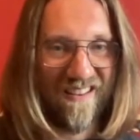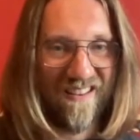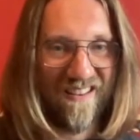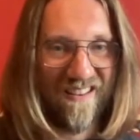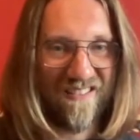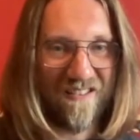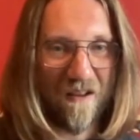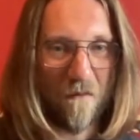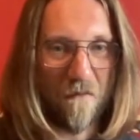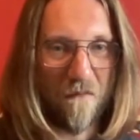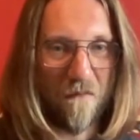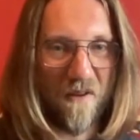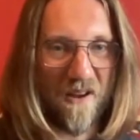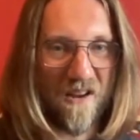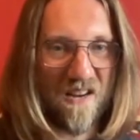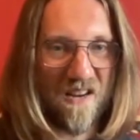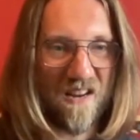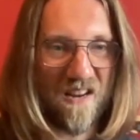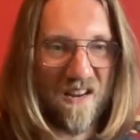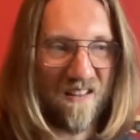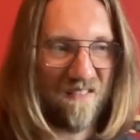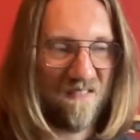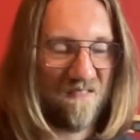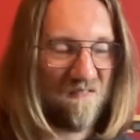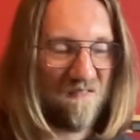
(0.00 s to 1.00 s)
something
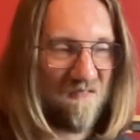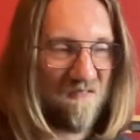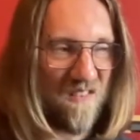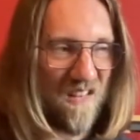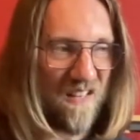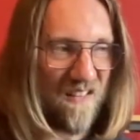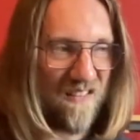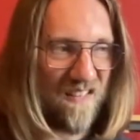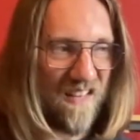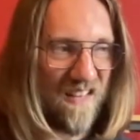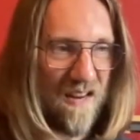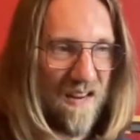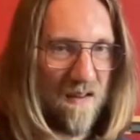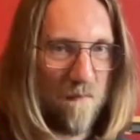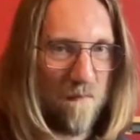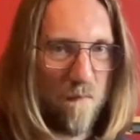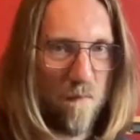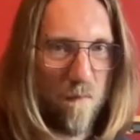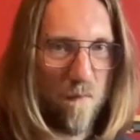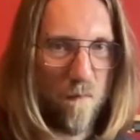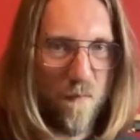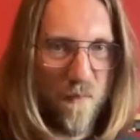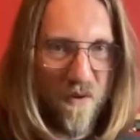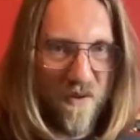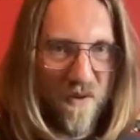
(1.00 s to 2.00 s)
that can
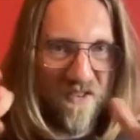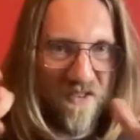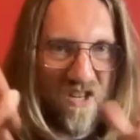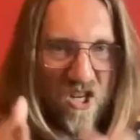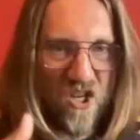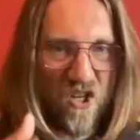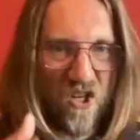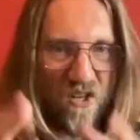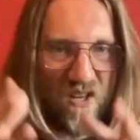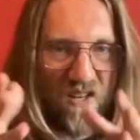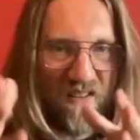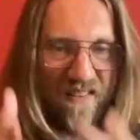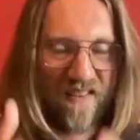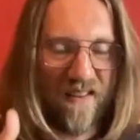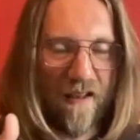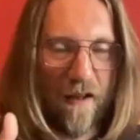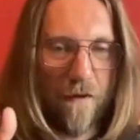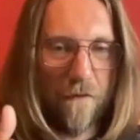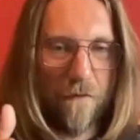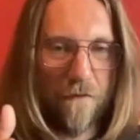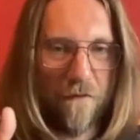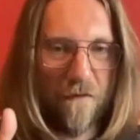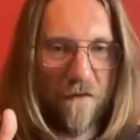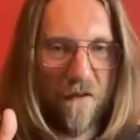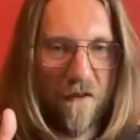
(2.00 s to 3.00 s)
position
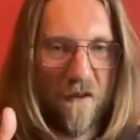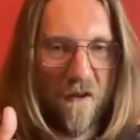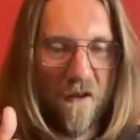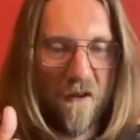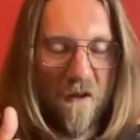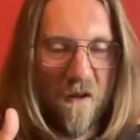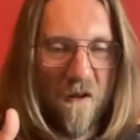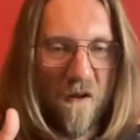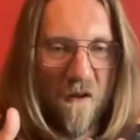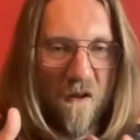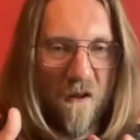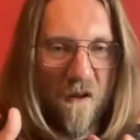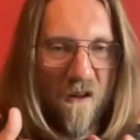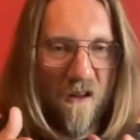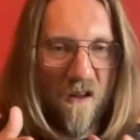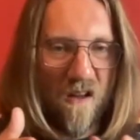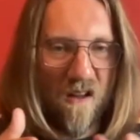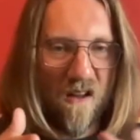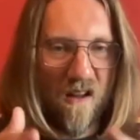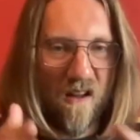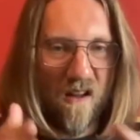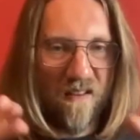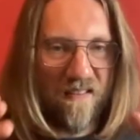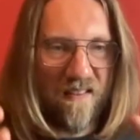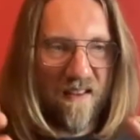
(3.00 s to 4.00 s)
itself
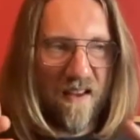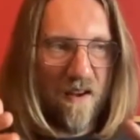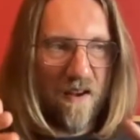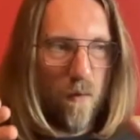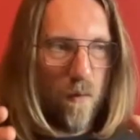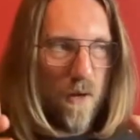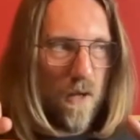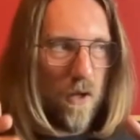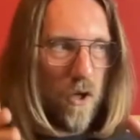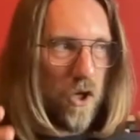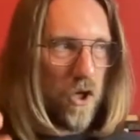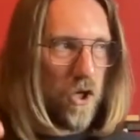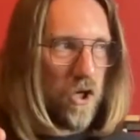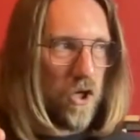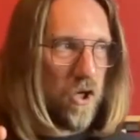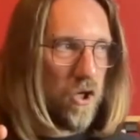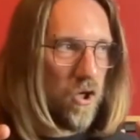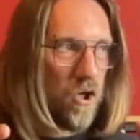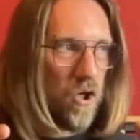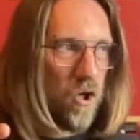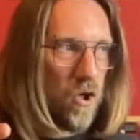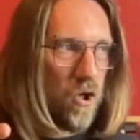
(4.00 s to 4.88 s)
and say, well, look,